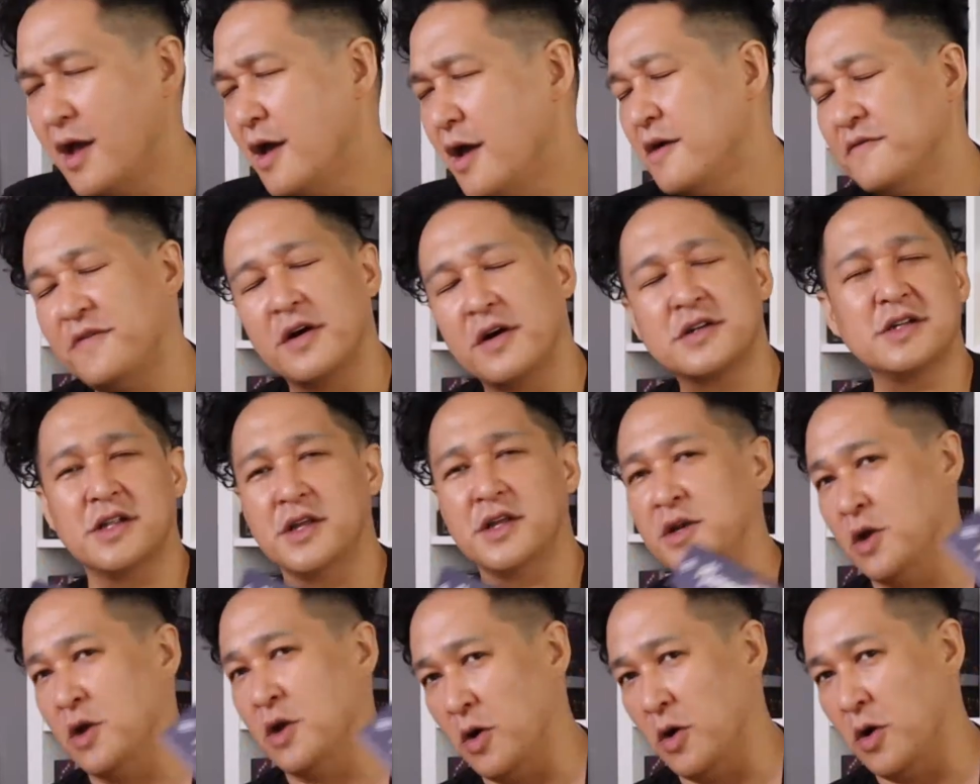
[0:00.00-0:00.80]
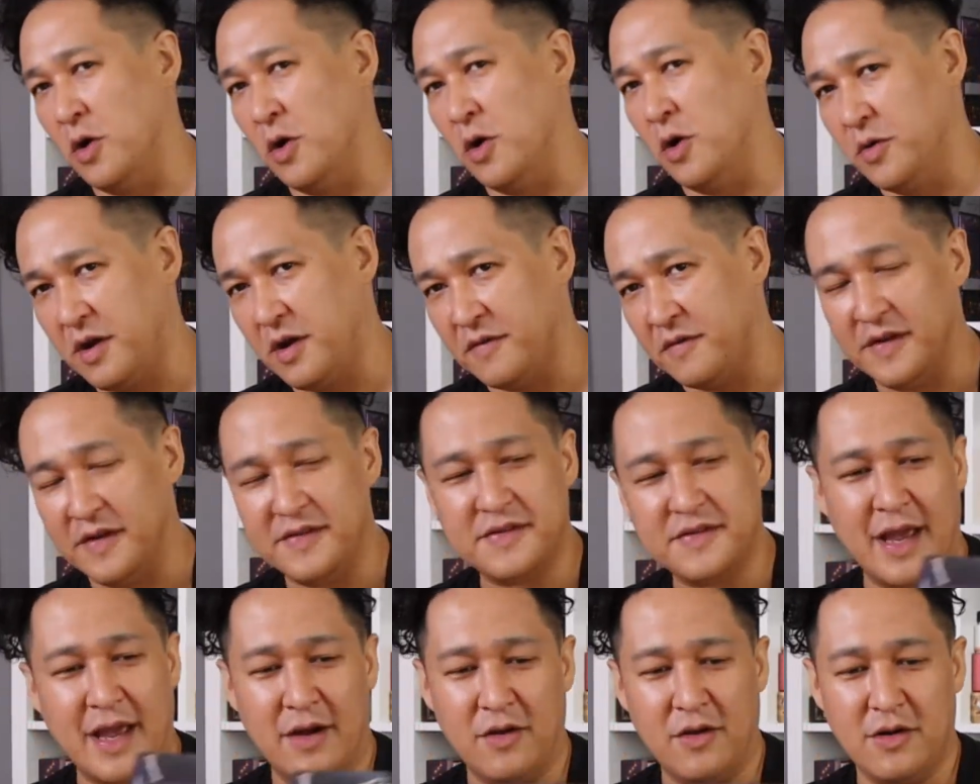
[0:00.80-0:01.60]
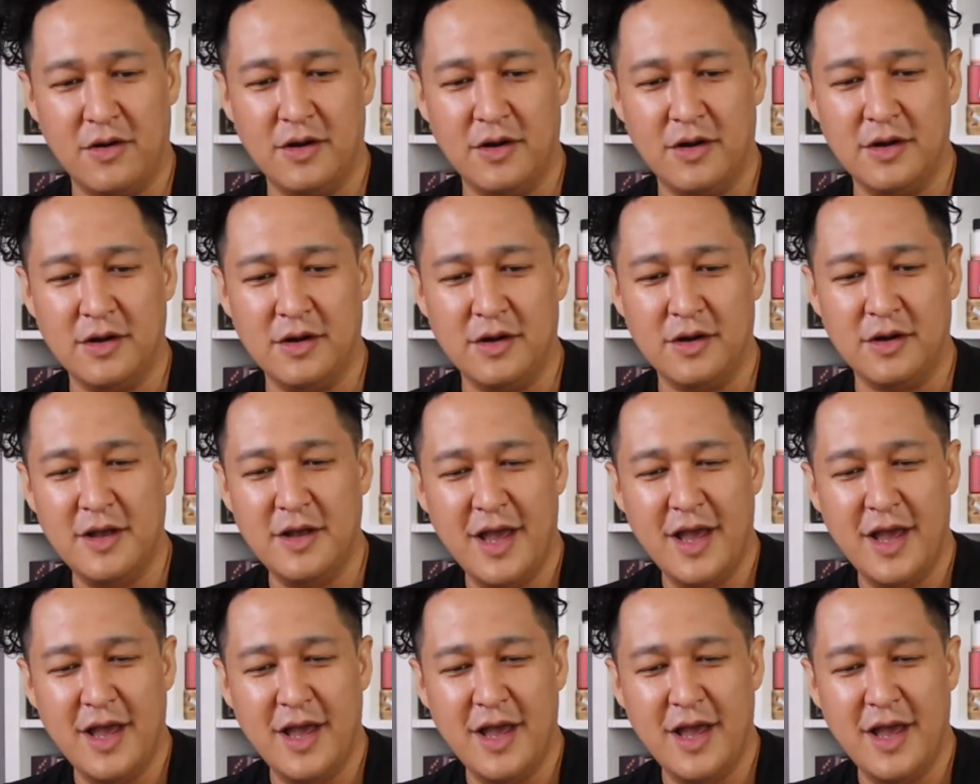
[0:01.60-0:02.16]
Functionally, no difference at all.